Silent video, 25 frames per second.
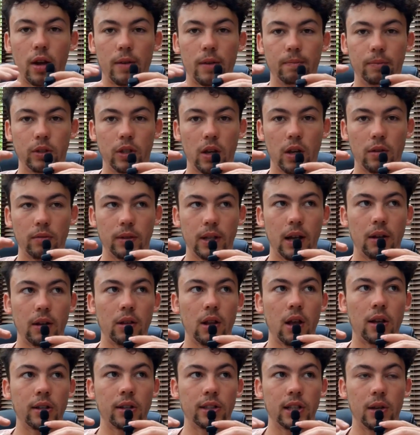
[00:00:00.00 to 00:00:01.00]
Right, so now
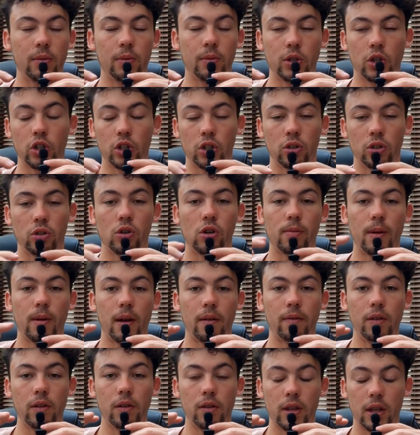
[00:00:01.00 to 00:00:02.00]
lastly, we're just going to talk about
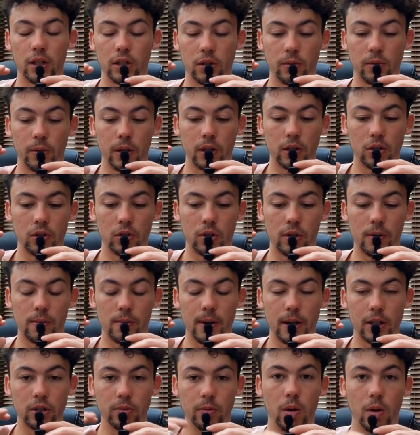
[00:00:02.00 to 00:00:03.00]
a few things. So we're going to talk
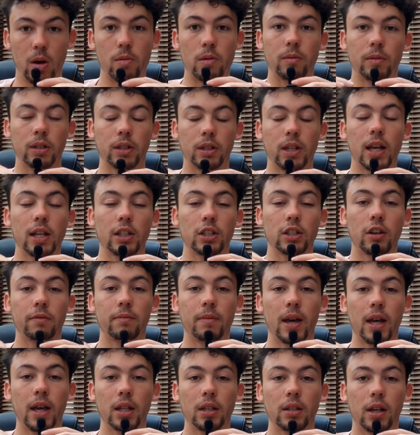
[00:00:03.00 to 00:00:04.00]
about some common mistakes I've
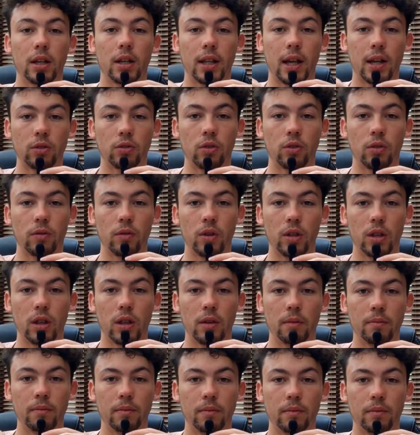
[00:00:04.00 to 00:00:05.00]
made and how to avoid
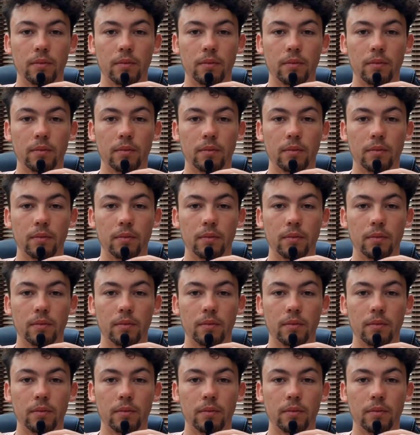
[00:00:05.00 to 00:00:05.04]
them,